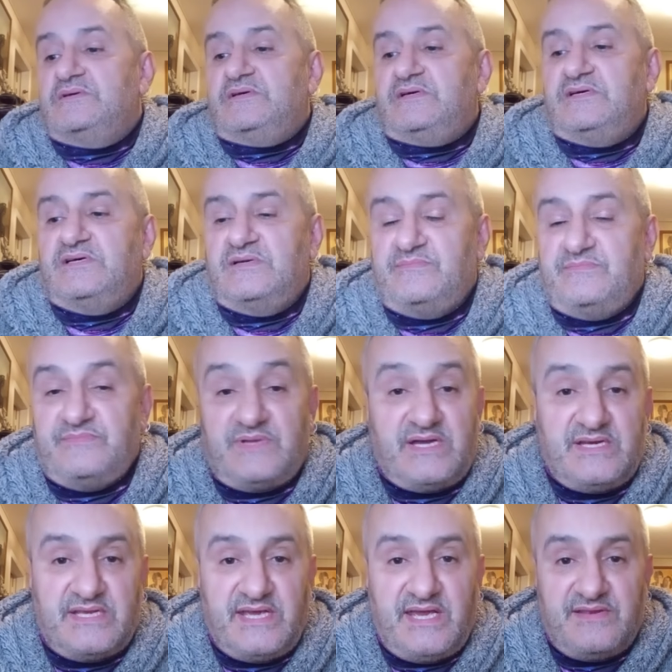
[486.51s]
Um,
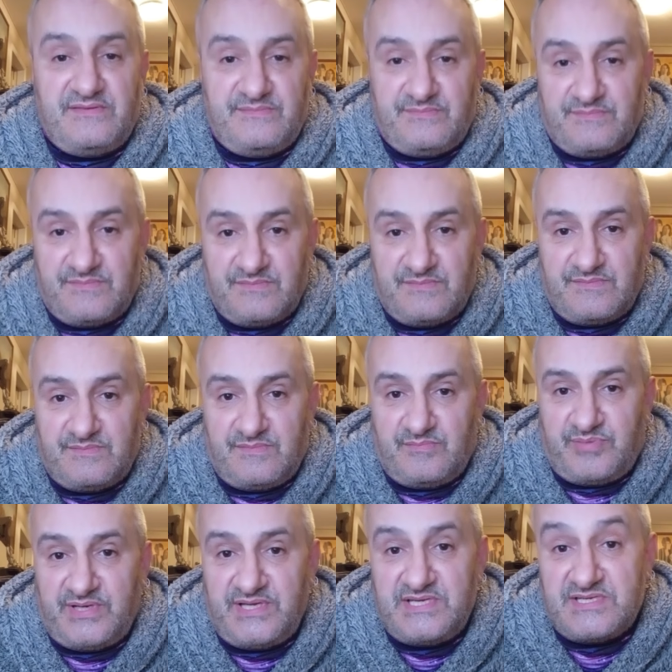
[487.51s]
and again,
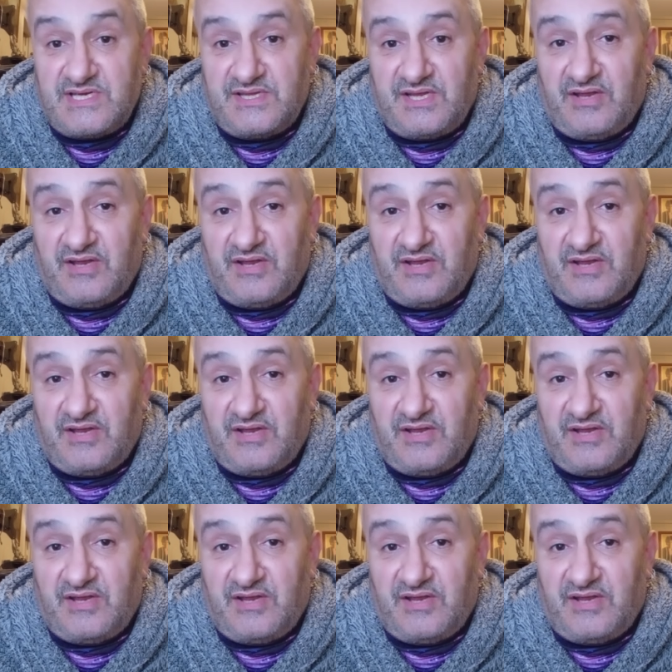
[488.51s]
please hit